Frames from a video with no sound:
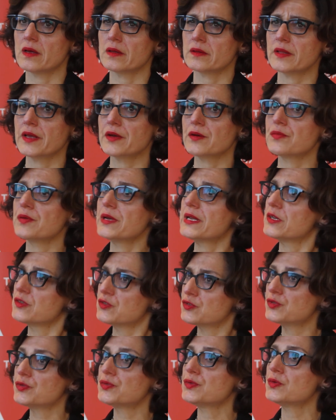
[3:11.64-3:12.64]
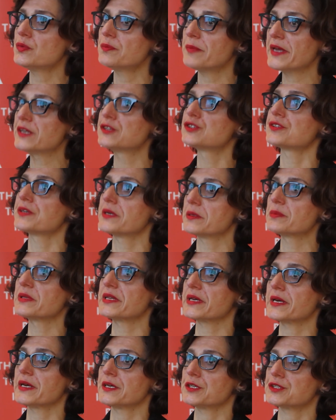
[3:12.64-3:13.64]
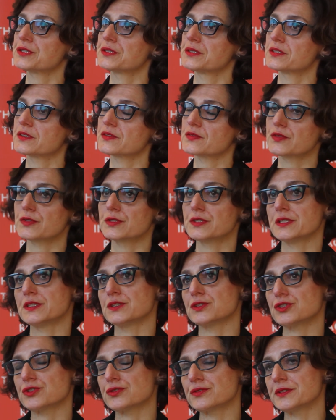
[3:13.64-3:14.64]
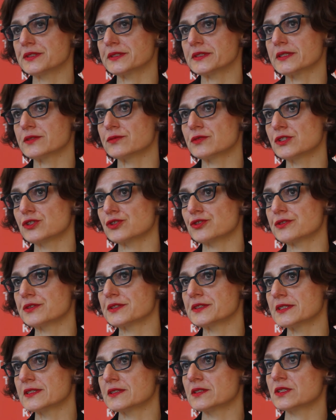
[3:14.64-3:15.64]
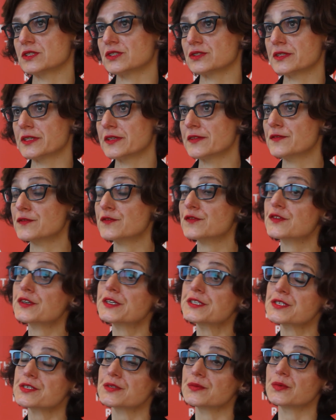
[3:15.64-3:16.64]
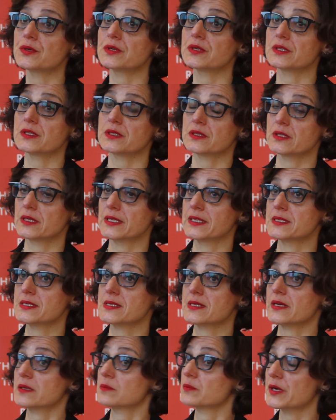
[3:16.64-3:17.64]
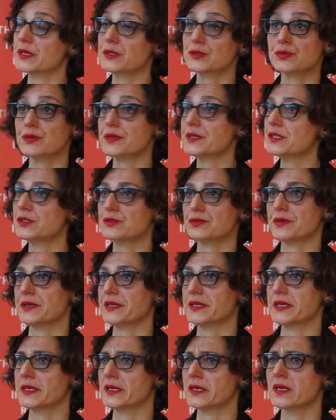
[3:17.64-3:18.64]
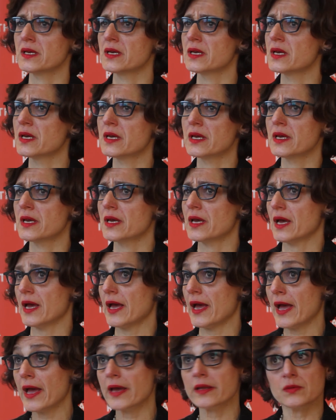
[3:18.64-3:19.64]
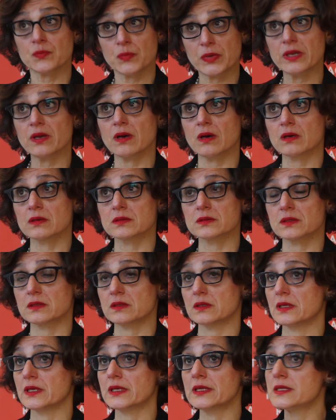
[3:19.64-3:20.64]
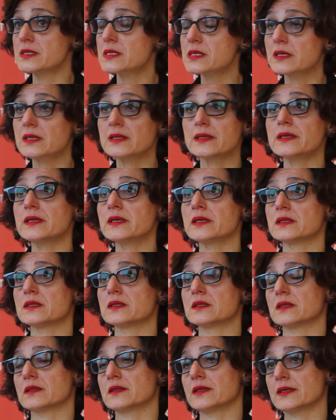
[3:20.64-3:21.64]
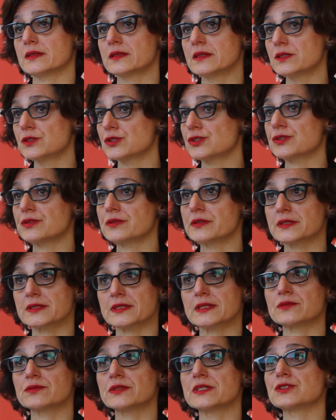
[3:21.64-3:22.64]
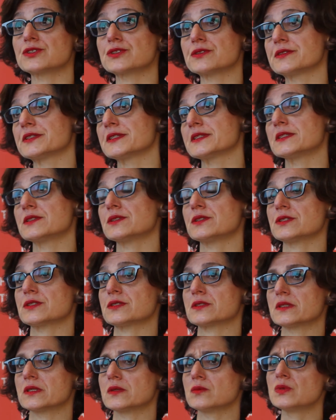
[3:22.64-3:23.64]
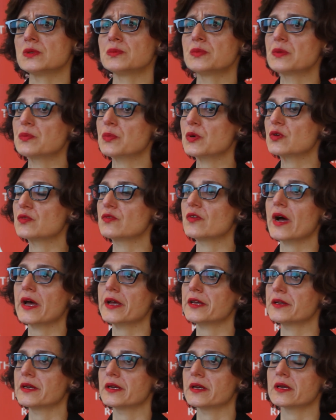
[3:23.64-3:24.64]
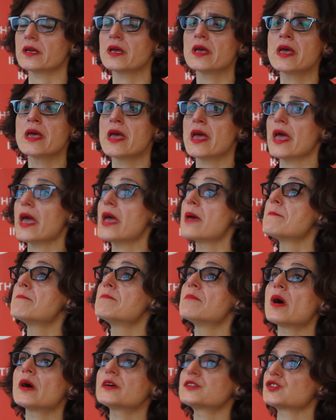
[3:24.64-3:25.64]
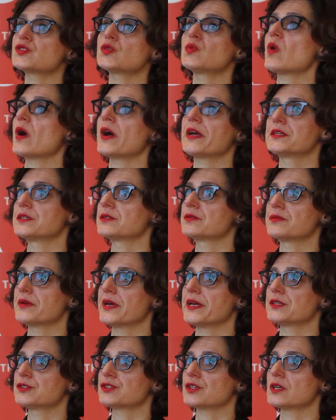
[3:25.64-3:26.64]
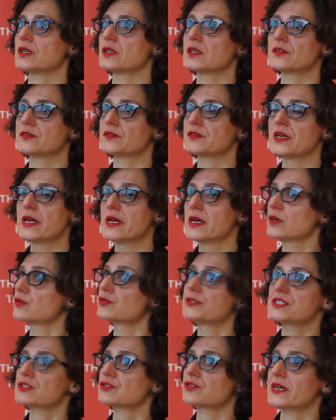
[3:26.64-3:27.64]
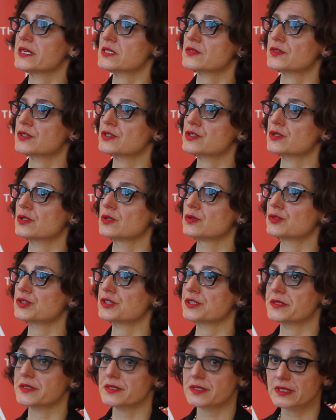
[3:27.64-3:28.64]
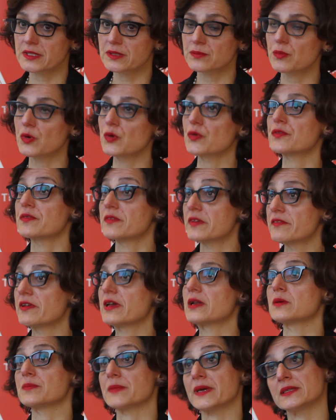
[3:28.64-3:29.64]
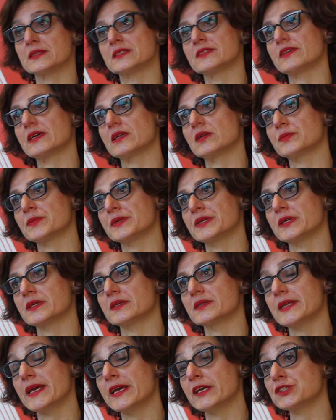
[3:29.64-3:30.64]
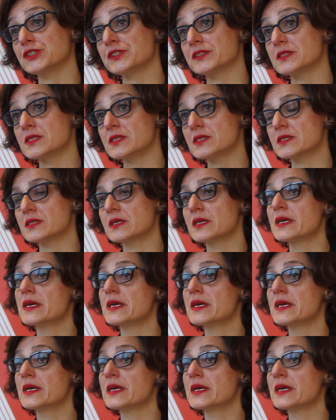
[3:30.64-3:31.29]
There are really 2 major implications for the insurance and reinsurance industry. First one is that by 2020 and beyond, it is clear that the insurance and reinsurance industry will be providing a much wider range of risk transfer solutions in both developed and developing nations.